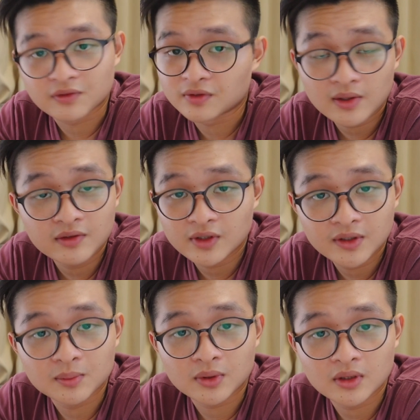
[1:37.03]
Very,
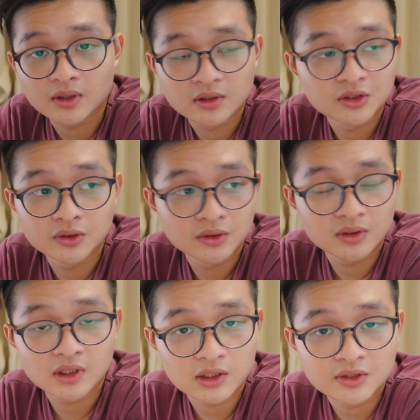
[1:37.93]
very important. You
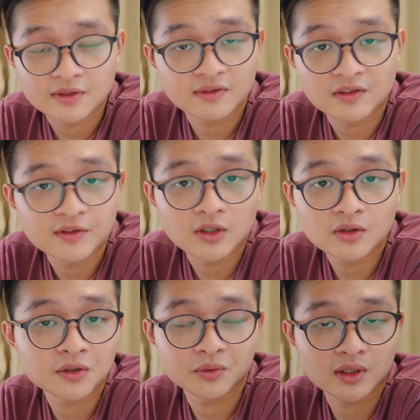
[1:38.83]
cannot survive in Hong
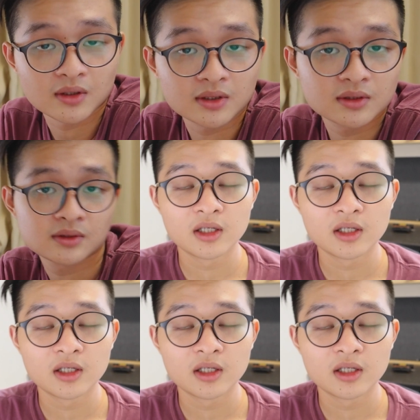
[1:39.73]
Kong without it.